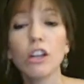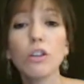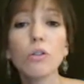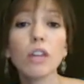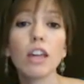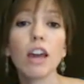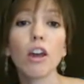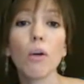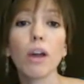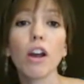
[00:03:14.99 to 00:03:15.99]
You can get
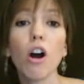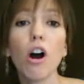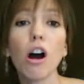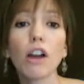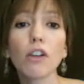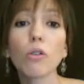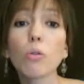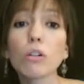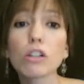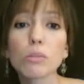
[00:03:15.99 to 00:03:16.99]
going on
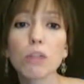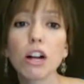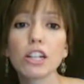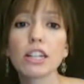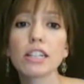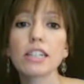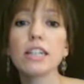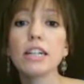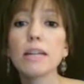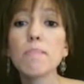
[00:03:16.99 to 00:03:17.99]
gorgeous projects
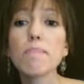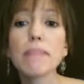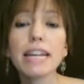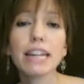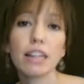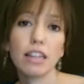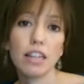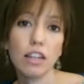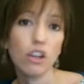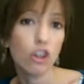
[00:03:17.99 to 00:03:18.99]

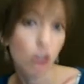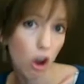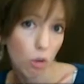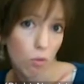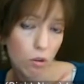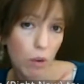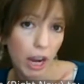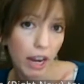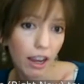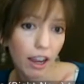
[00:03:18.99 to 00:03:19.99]
immediately. No more
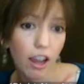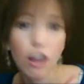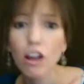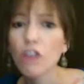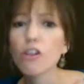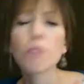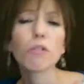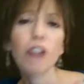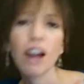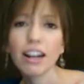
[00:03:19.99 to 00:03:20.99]
waiting, no
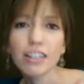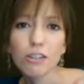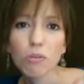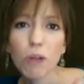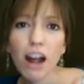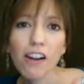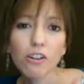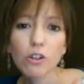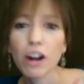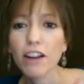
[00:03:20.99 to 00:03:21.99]
more hunting
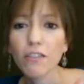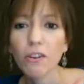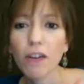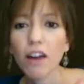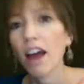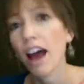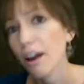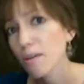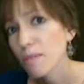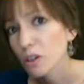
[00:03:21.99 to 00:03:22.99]
around, trying to figure out how
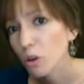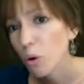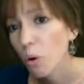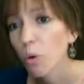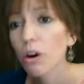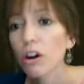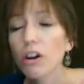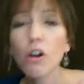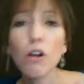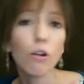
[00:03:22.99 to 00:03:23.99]
to measure cord,
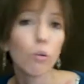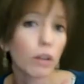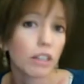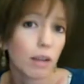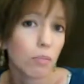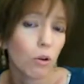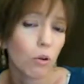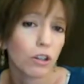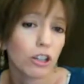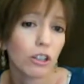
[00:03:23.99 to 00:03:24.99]
what type of
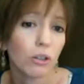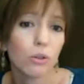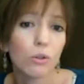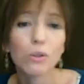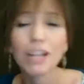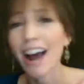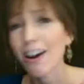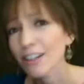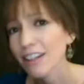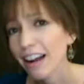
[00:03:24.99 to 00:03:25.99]
cord to use, how
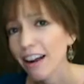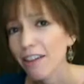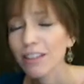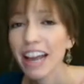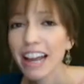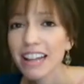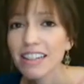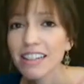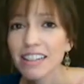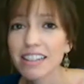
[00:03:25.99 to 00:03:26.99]
to tie off the
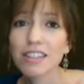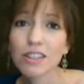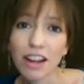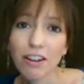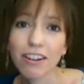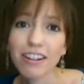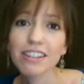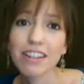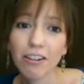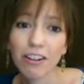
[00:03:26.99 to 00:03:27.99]
ends, etc.,
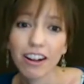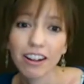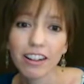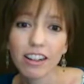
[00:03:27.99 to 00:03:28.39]
etc.